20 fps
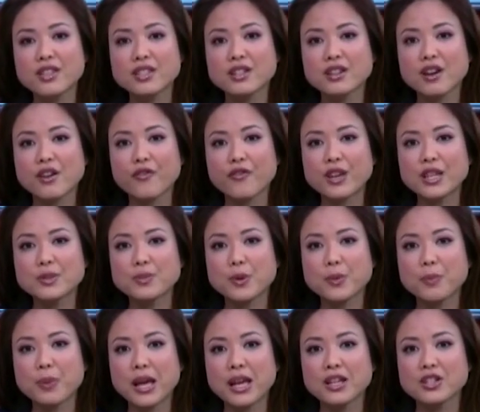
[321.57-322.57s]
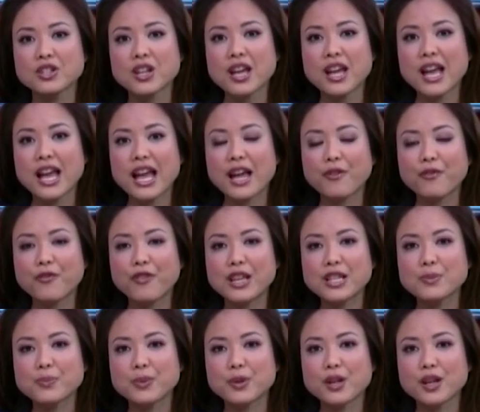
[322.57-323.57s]
visit our Facebook page at
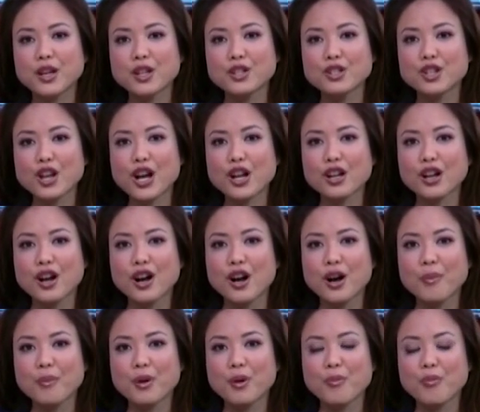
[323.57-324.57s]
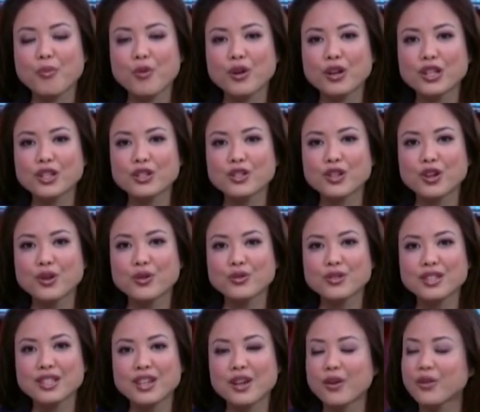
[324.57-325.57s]
facebook.com morning show
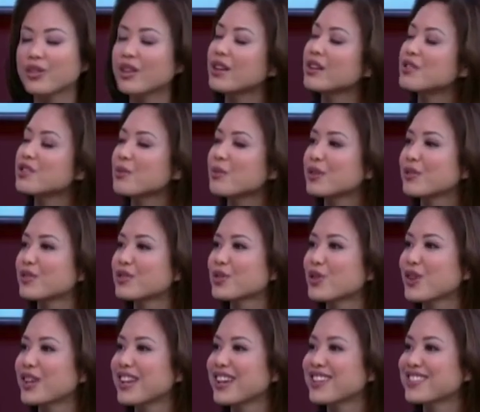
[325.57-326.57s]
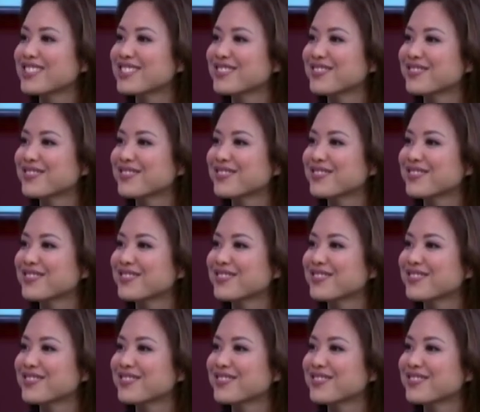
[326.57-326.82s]
Thank you so much for joining us.